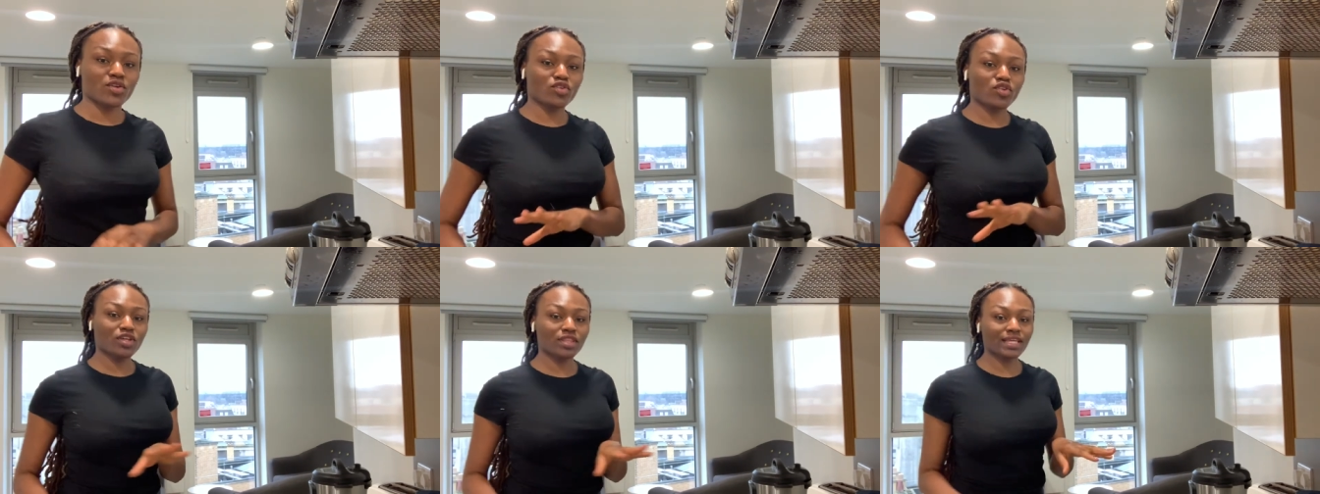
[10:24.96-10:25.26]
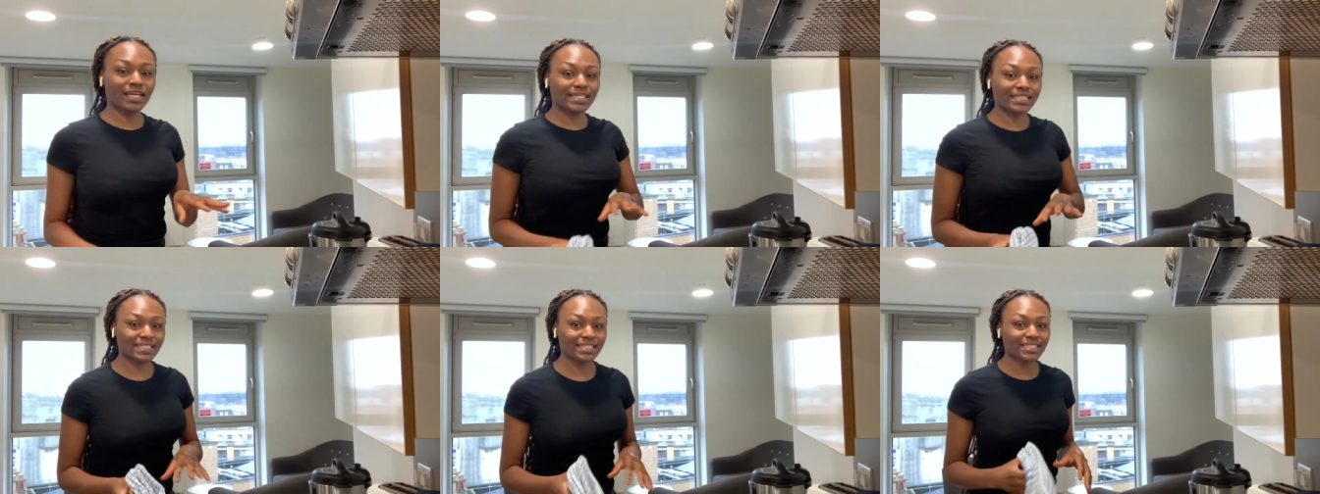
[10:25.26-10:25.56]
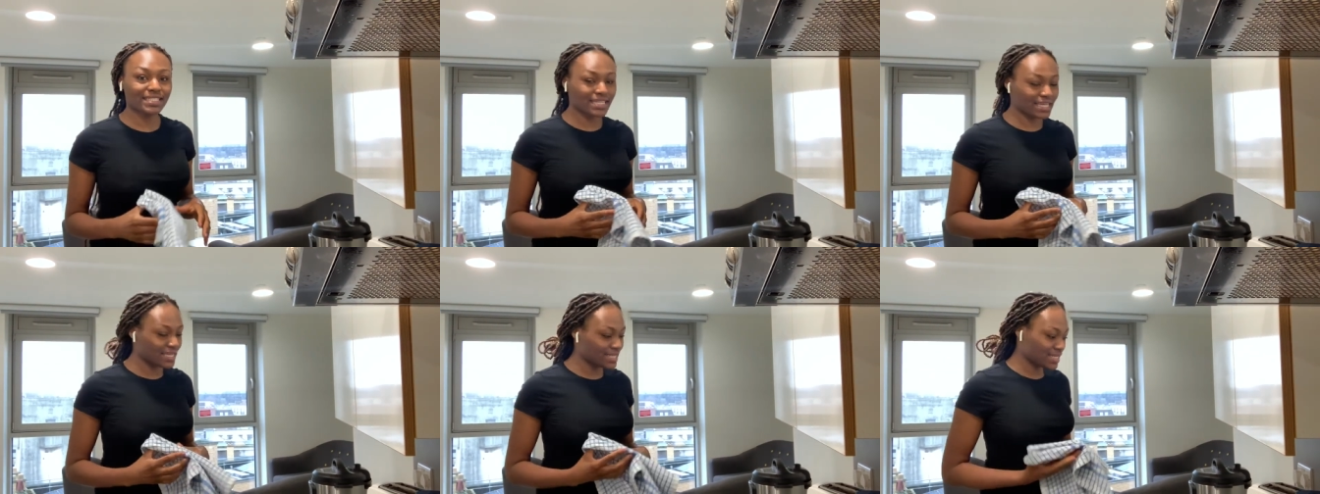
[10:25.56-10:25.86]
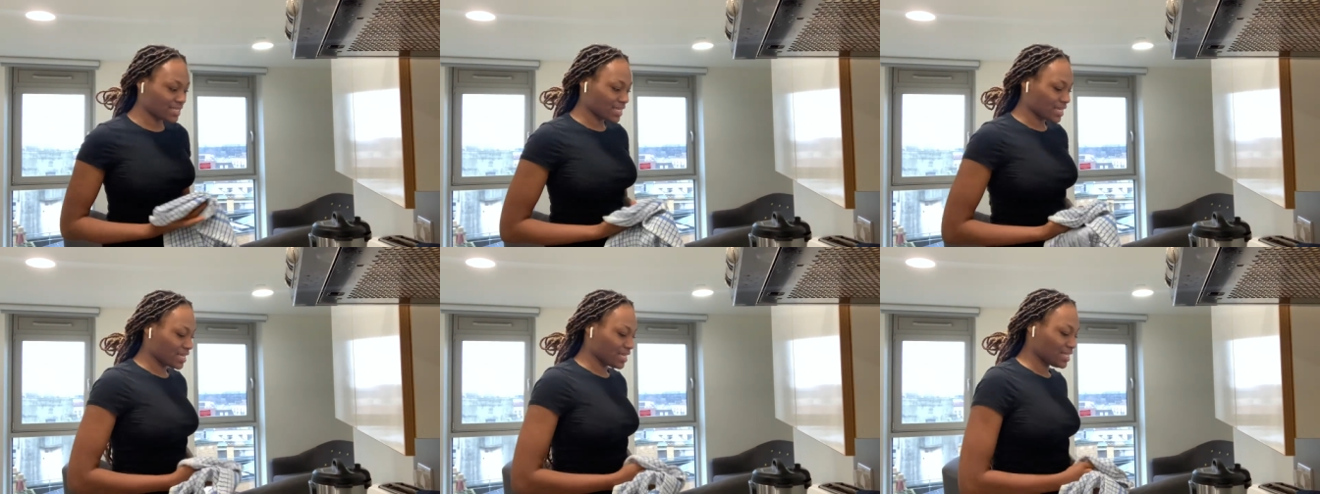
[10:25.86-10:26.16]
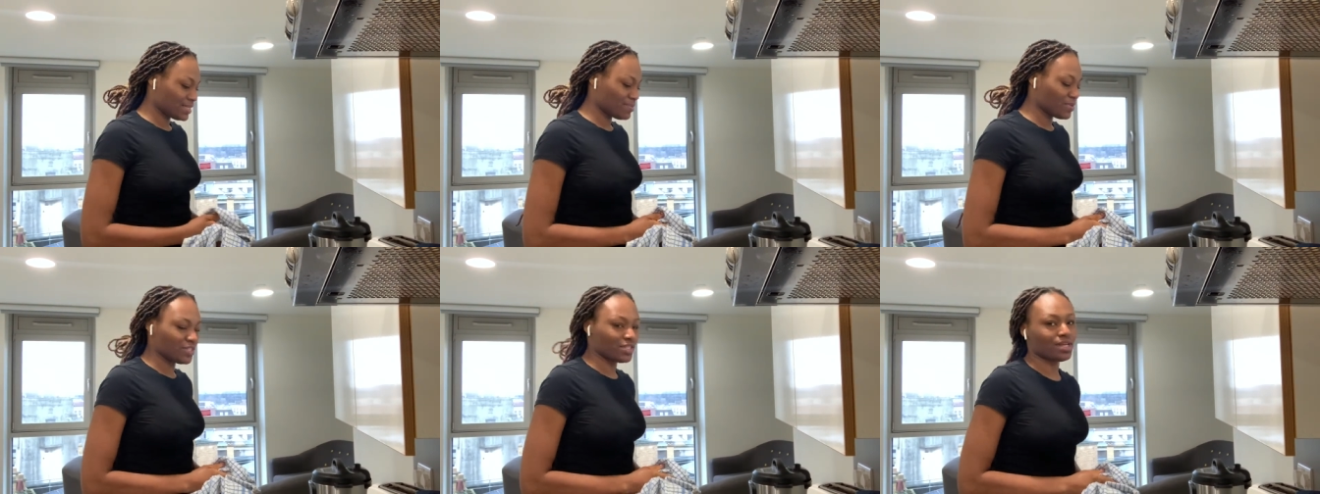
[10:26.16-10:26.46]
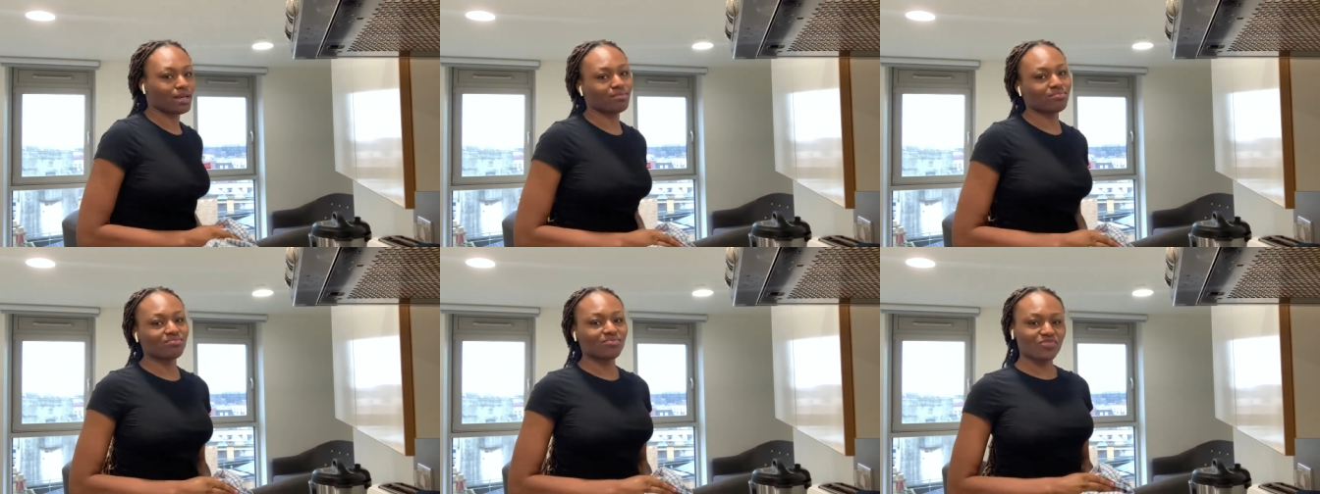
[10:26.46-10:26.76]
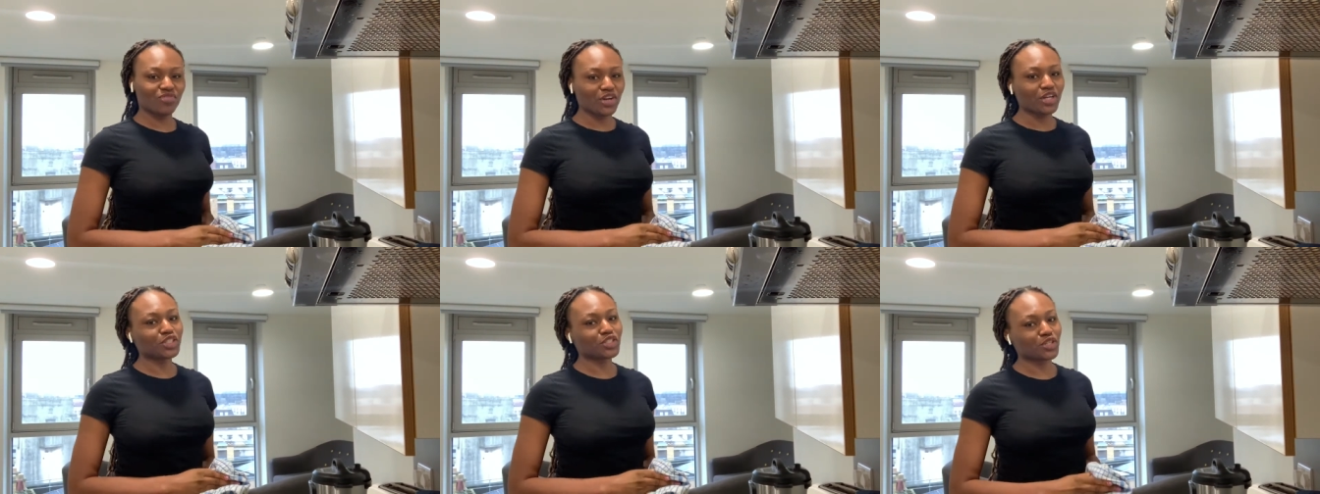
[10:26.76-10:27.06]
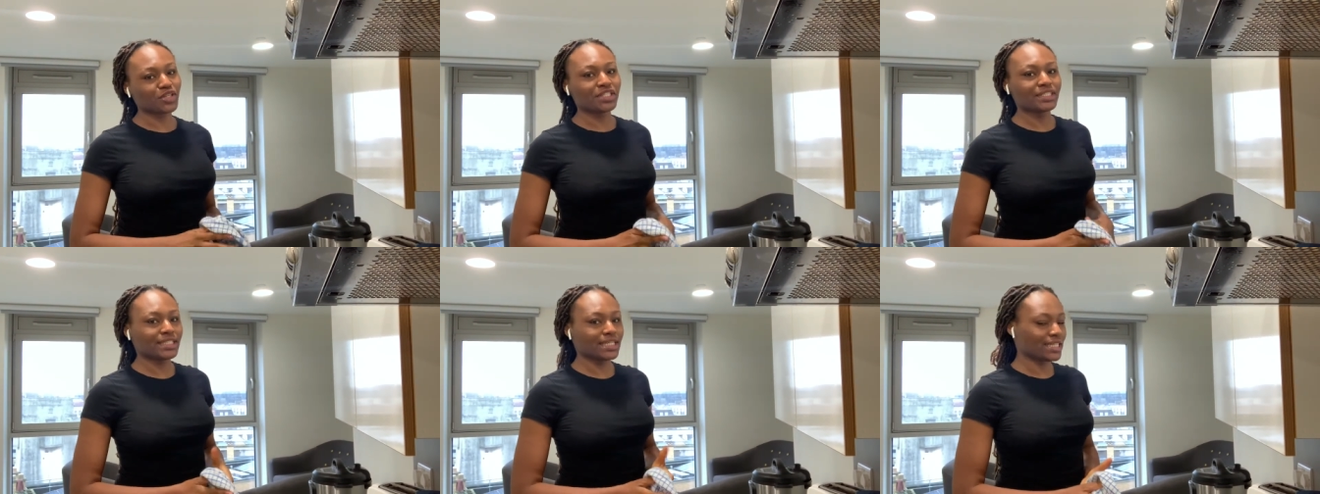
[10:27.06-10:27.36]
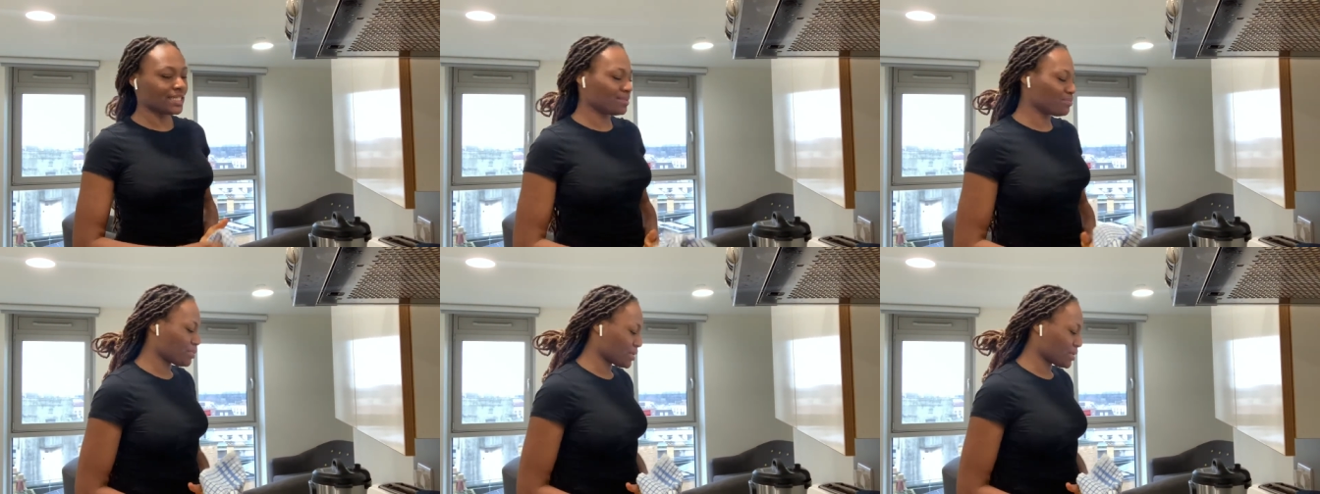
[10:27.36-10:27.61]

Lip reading: Not that it didn't taste nice, because I'm very sure it did.